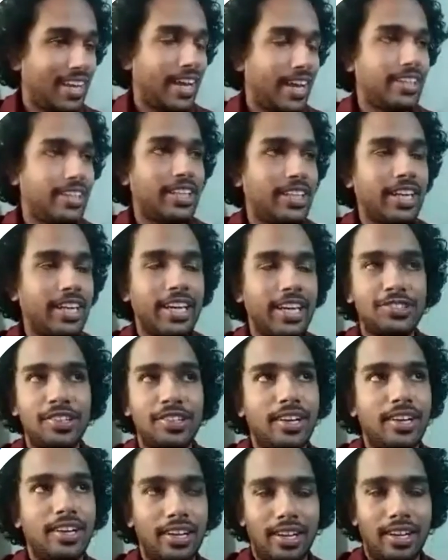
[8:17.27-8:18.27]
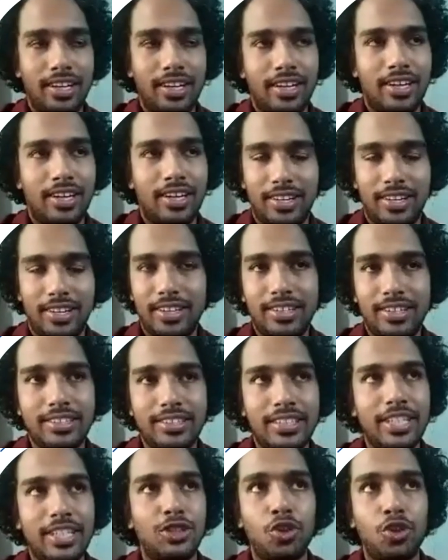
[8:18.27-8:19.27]
And she has, uh,
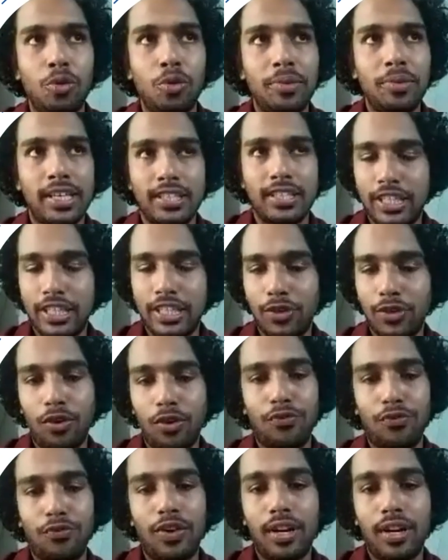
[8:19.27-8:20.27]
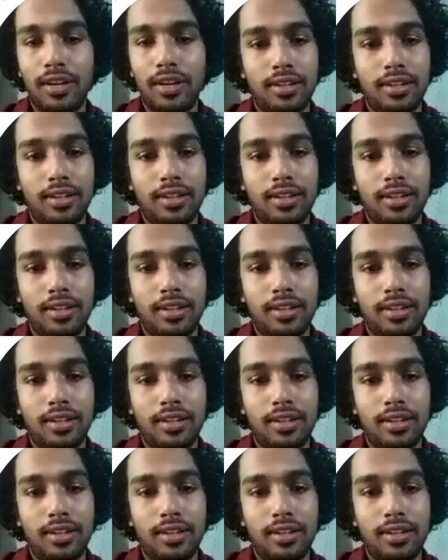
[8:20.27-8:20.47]
she told me that she will fund